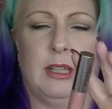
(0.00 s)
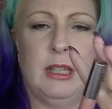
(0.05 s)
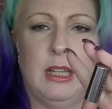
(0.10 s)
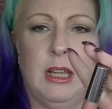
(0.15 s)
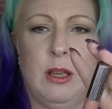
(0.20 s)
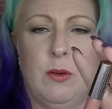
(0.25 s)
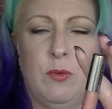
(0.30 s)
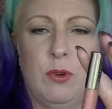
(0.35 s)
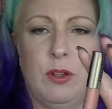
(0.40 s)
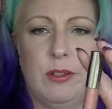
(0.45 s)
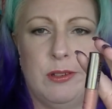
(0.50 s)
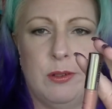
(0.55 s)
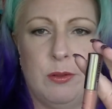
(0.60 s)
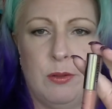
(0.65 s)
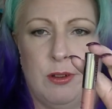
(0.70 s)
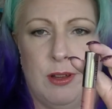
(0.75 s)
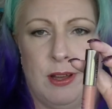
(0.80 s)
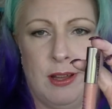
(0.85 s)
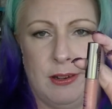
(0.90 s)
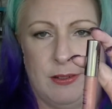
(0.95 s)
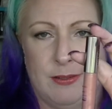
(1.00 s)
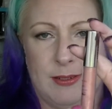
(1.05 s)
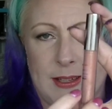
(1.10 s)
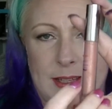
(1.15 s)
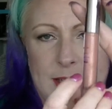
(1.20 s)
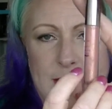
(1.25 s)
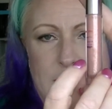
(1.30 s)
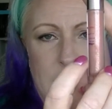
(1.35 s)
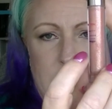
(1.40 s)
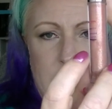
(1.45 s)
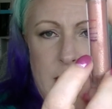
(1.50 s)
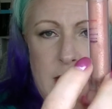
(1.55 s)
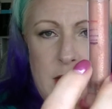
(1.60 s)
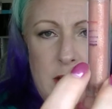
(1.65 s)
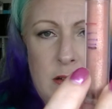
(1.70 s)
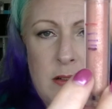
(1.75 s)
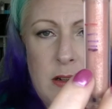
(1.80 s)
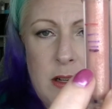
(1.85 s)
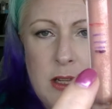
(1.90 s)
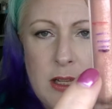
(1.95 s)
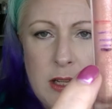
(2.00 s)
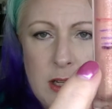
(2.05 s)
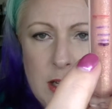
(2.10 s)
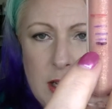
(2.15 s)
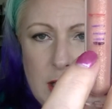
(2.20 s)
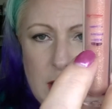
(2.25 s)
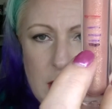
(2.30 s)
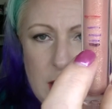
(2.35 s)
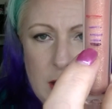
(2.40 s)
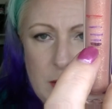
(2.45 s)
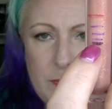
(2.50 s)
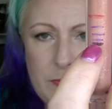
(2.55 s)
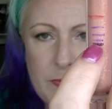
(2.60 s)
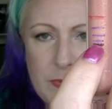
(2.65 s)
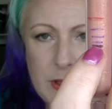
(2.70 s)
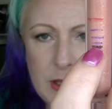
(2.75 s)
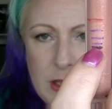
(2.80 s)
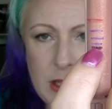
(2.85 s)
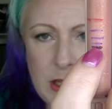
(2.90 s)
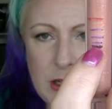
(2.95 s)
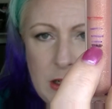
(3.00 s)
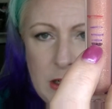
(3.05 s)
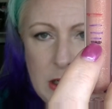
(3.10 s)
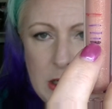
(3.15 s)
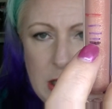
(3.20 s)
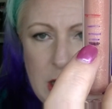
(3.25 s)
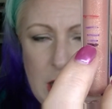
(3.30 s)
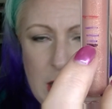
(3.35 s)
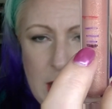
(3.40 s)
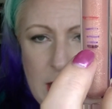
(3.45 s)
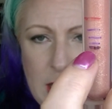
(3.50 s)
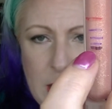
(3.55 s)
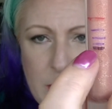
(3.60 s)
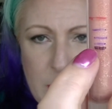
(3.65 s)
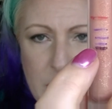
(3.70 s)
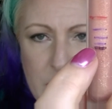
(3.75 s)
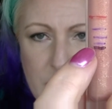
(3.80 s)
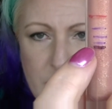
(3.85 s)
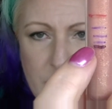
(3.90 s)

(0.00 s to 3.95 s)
it was all kind of sleety down. Little tiny bit of